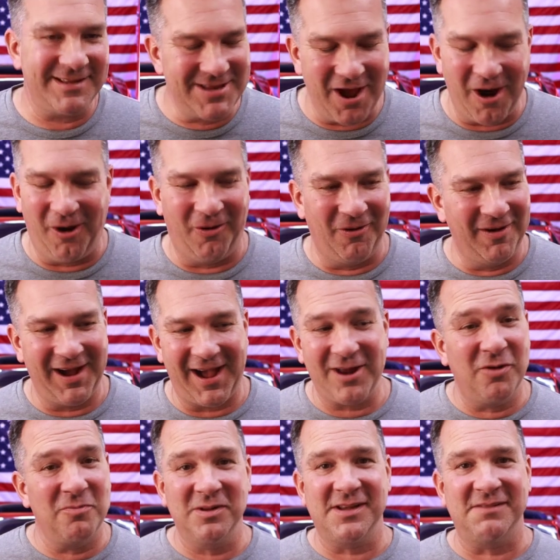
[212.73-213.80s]
No, I
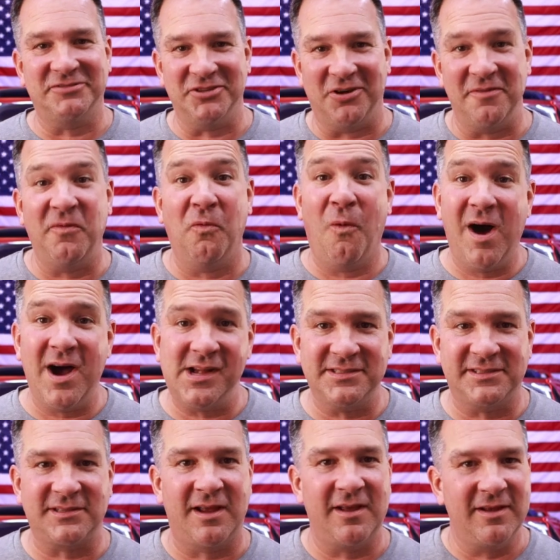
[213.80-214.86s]
don't believe so. If it
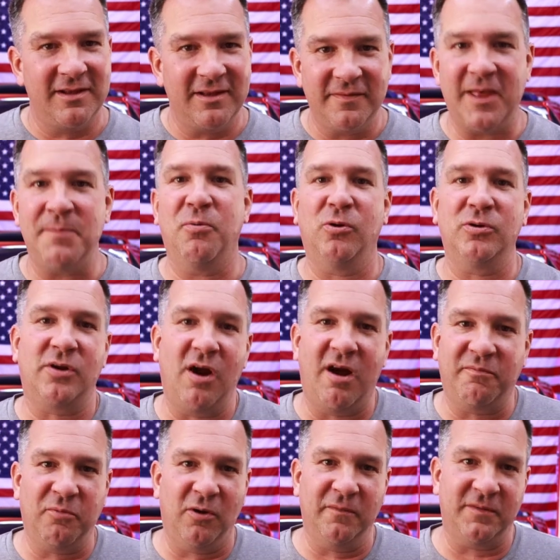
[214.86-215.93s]
was, they pulled it
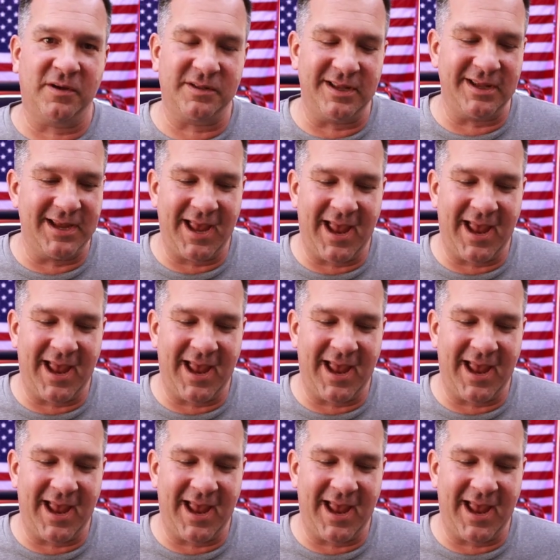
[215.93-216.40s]
off perfectly.